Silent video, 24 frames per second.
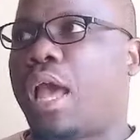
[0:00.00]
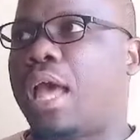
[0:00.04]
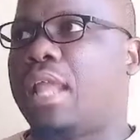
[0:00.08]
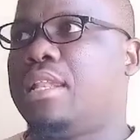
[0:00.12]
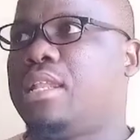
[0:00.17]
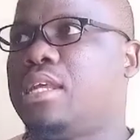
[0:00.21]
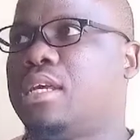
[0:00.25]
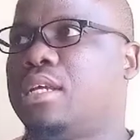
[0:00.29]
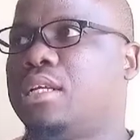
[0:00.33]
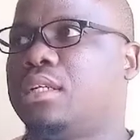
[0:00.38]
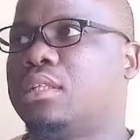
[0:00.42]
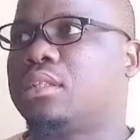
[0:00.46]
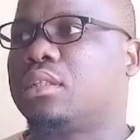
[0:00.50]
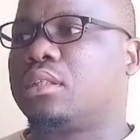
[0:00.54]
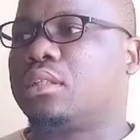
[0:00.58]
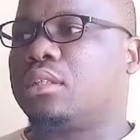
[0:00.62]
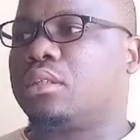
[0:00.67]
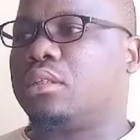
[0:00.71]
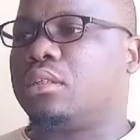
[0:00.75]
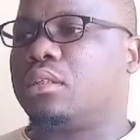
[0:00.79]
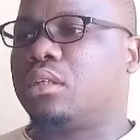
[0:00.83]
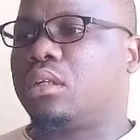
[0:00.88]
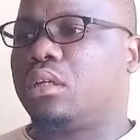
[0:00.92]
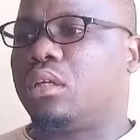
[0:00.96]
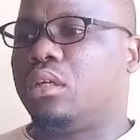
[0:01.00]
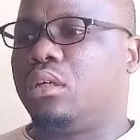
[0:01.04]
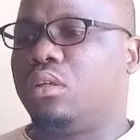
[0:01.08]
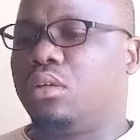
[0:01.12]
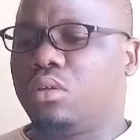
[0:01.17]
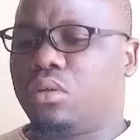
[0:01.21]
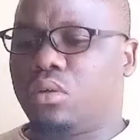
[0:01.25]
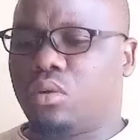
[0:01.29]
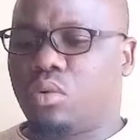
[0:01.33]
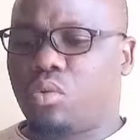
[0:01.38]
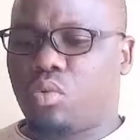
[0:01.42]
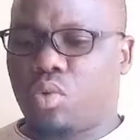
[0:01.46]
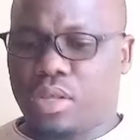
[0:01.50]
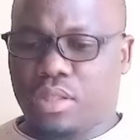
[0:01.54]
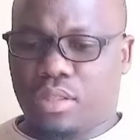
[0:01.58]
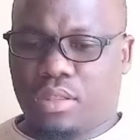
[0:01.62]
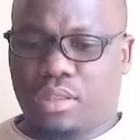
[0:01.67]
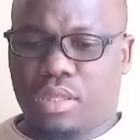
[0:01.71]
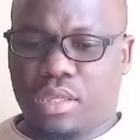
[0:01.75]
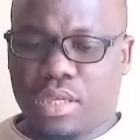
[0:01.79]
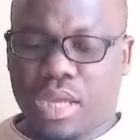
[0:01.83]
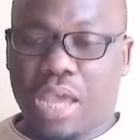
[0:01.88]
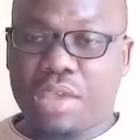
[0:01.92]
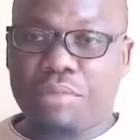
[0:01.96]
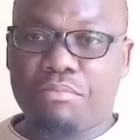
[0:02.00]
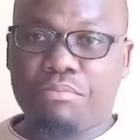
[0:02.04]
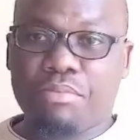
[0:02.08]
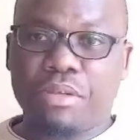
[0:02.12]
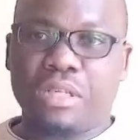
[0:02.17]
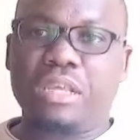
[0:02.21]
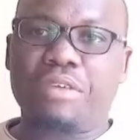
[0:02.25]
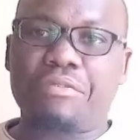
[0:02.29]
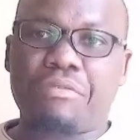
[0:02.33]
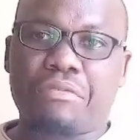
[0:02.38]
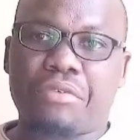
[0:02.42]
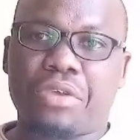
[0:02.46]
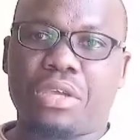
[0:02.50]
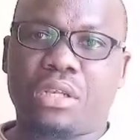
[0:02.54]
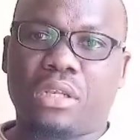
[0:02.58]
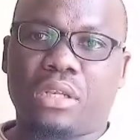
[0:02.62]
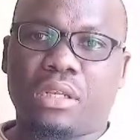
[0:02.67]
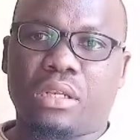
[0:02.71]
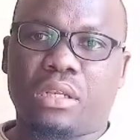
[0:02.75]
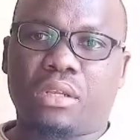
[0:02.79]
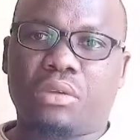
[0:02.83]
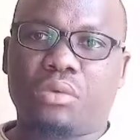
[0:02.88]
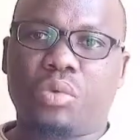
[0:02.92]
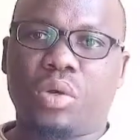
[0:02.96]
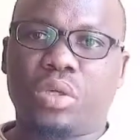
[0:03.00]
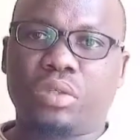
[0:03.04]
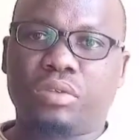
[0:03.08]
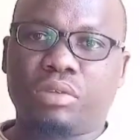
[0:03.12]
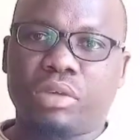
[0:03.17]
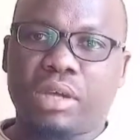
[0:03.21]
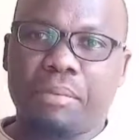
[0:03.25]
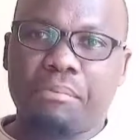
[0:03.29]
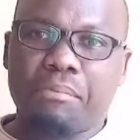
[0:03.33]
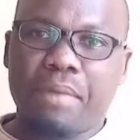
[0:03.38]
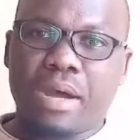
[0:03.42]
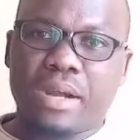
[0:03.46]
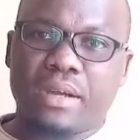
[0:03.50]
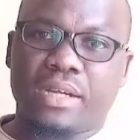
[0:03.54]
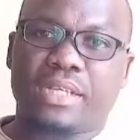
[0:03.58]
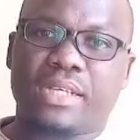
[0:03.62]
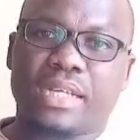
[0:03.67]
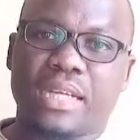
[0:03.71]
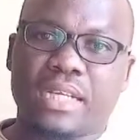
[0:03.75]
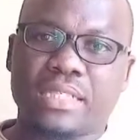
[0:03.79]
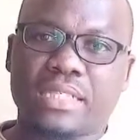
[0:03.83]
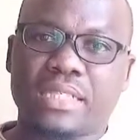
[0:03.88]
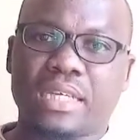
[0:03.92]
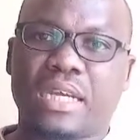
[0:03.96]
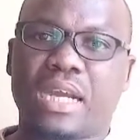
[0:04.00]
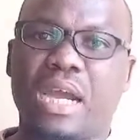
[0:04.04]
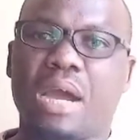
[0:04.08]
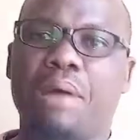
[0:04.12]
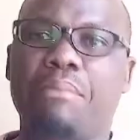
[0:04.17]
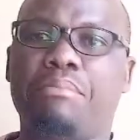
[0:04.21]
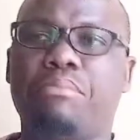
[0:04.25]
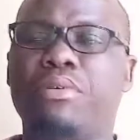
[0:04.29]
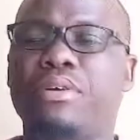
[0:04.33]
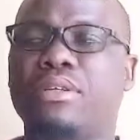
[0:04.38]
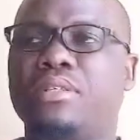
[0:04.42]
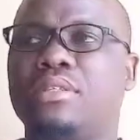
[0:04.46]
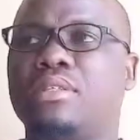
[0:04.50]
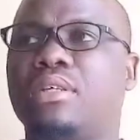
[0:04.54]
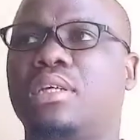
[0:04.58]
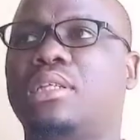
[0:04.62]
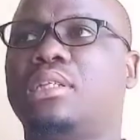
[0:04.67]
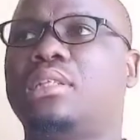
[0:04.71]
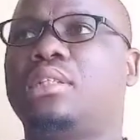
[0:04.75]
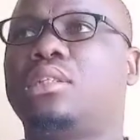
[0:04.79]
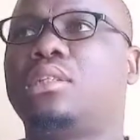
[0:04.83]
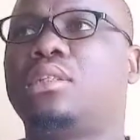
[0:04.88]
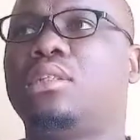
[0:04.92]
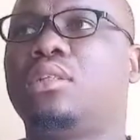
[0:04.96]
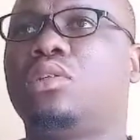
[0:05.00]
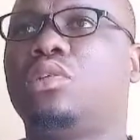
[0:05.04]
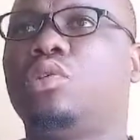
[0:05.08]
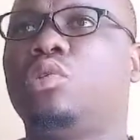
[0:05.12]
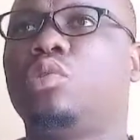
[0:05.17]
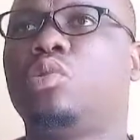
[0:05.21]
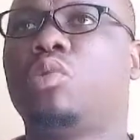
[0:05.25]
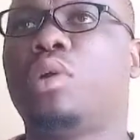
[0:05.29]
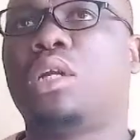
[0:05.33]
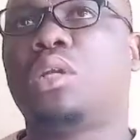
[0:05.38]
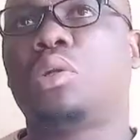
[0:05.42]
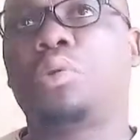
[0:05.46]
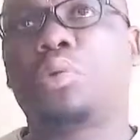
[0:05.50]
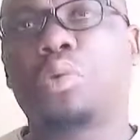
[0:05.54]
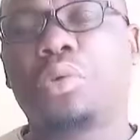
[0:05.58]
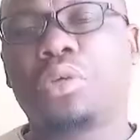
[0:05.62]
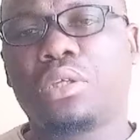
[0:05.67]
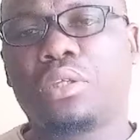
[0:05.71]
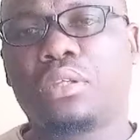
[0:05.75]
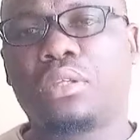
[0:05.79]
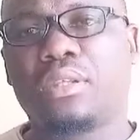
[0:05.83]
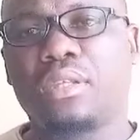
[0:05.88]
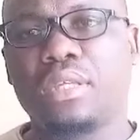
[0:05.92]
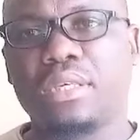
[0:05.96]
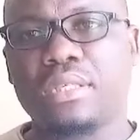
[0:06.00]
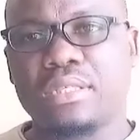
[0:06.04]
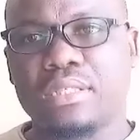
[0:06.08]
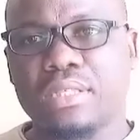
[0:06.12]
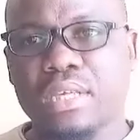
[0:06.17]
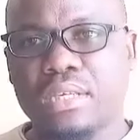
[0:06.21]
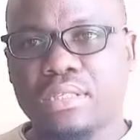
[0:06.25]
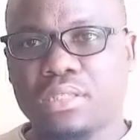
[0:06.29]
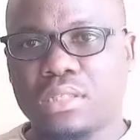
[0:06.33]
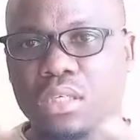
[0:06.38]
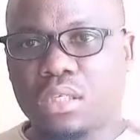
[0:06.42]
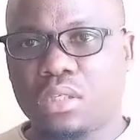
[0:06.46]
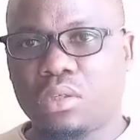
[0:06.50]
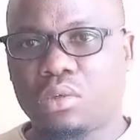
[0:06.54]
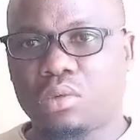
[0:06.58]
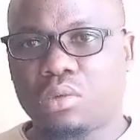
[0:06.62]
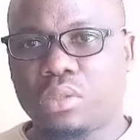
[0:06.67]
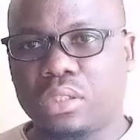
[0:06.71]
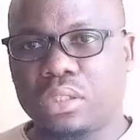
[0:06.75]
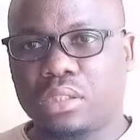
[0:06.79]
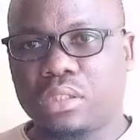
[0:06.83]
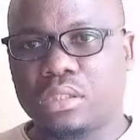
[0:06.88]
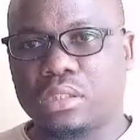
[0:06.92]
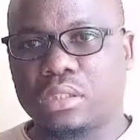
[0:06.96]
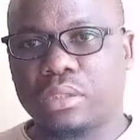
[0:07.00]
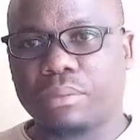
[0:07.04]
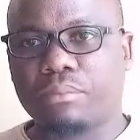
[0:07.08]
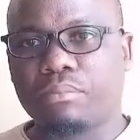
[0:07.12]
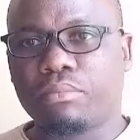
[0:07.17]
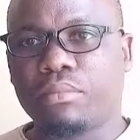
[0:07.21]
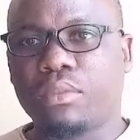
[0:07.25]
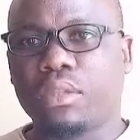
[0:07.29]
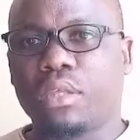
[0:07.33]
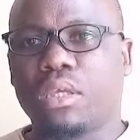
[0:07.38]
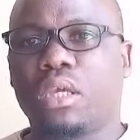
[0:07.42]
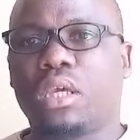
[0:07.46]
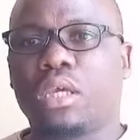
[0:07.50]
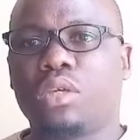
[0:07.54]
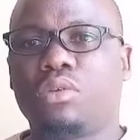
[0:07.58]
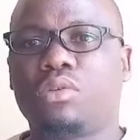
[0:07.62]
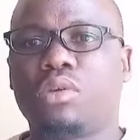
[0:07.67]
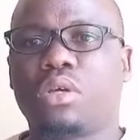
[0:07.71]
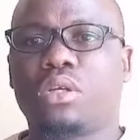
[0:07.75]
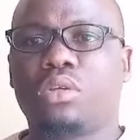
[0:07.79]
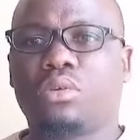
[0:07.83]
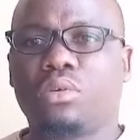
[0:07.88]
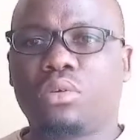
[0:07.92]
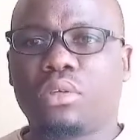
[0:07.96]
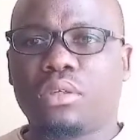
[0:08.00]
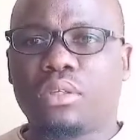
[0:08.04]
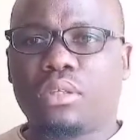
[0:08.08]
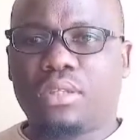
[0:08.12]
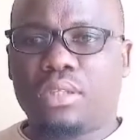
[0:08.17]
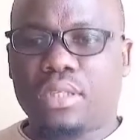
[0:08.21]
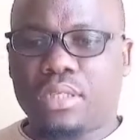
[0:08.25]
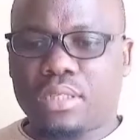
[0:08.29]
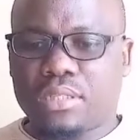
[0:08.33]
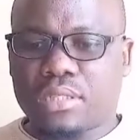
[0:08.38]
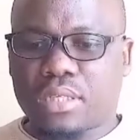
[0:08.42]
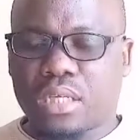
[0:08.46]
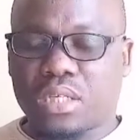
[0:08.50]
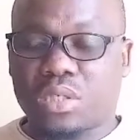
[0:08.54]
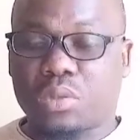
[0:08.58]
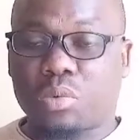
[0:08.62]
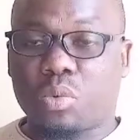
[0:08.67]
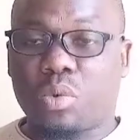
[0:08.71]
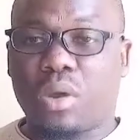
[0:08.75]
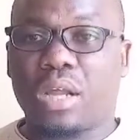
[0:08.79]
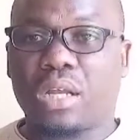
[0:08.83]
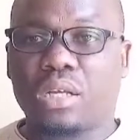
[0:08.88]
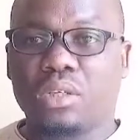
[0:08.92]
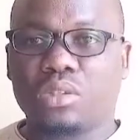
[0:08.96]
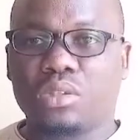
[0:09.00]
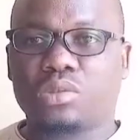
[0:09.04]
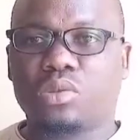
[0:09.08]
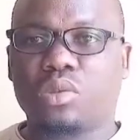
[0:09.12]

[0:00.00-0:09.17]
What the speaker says: And then, one thing I believe in when you are married as a couple is that you are doing things as a unit. You are doing things as one.